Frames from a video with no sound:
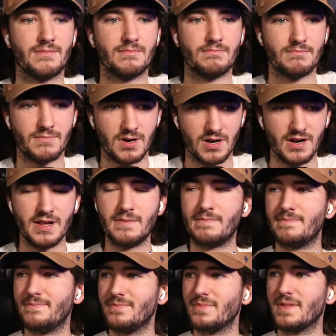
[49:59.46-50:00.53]
All right.
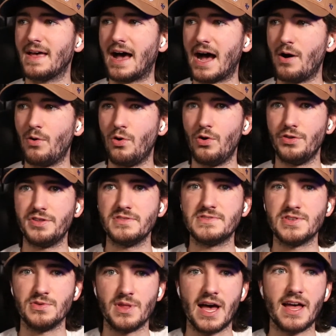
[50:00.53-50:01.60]
I will hold you
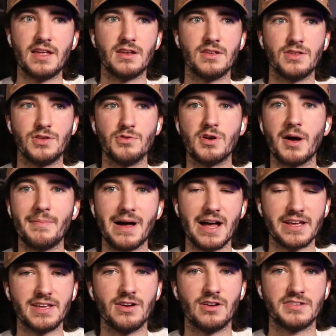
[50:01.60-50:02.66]
to that. You come
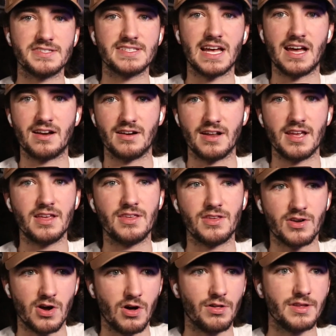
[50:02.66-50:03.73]
back here on Saturday. You
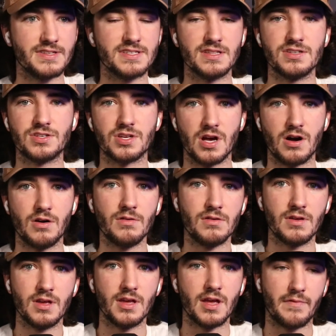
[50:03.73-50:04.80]
call into the show,
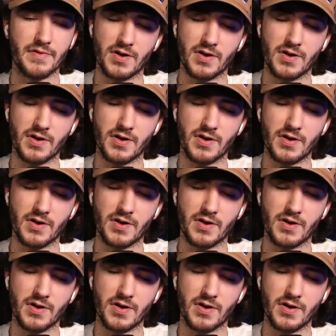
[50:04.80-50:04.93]
if you're